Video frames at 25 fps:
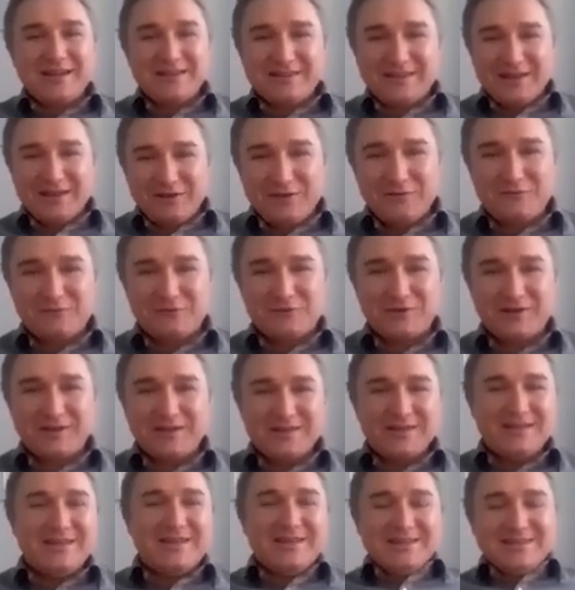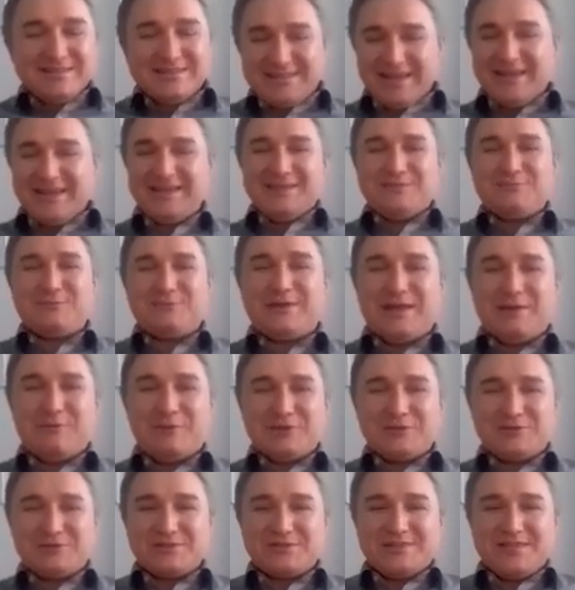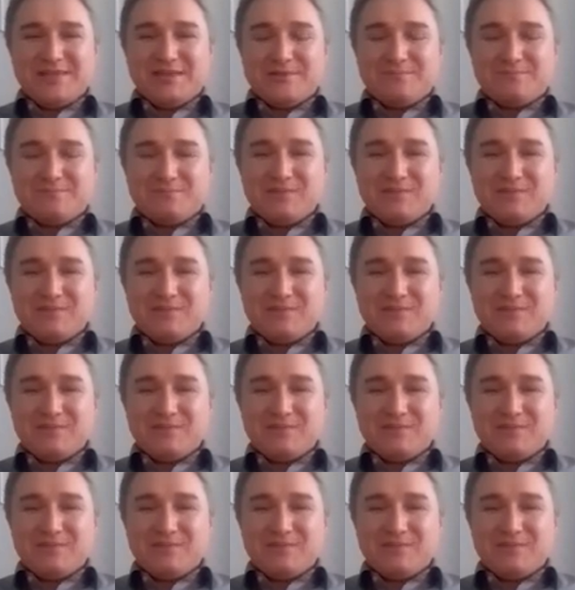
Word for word: delivery. That is what I want to see.